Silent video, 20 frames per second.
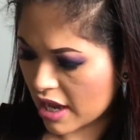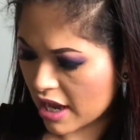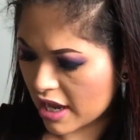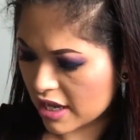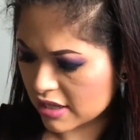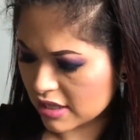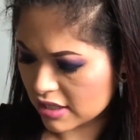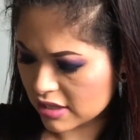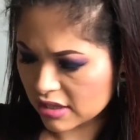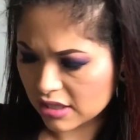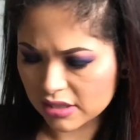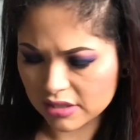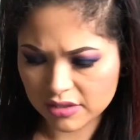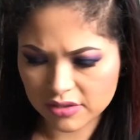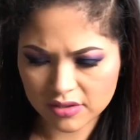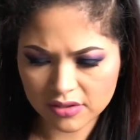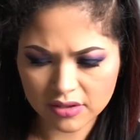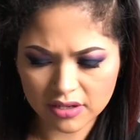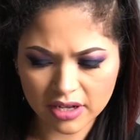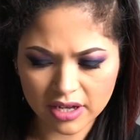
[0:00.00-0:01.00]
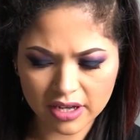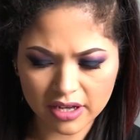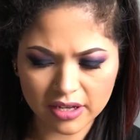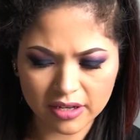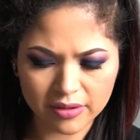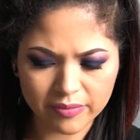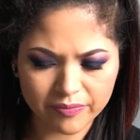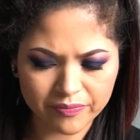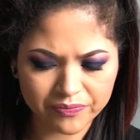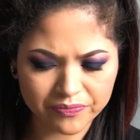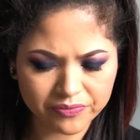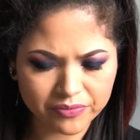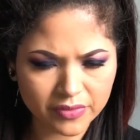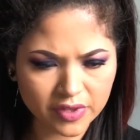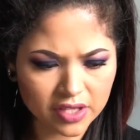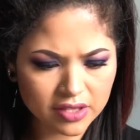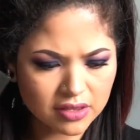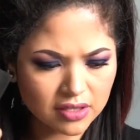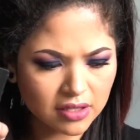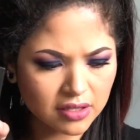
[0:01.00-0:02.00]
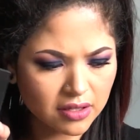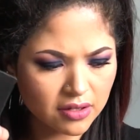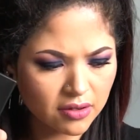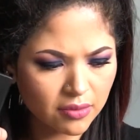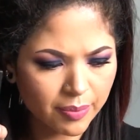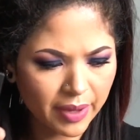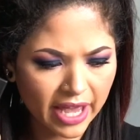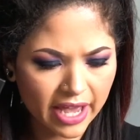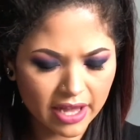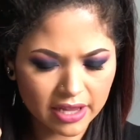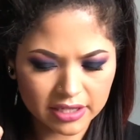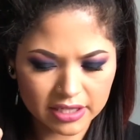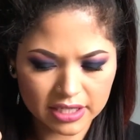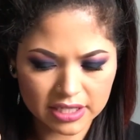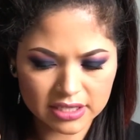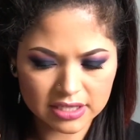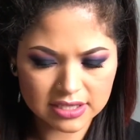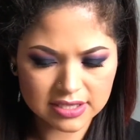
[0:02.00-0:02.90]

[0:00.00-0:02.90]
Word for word: And then the little um, the little palette.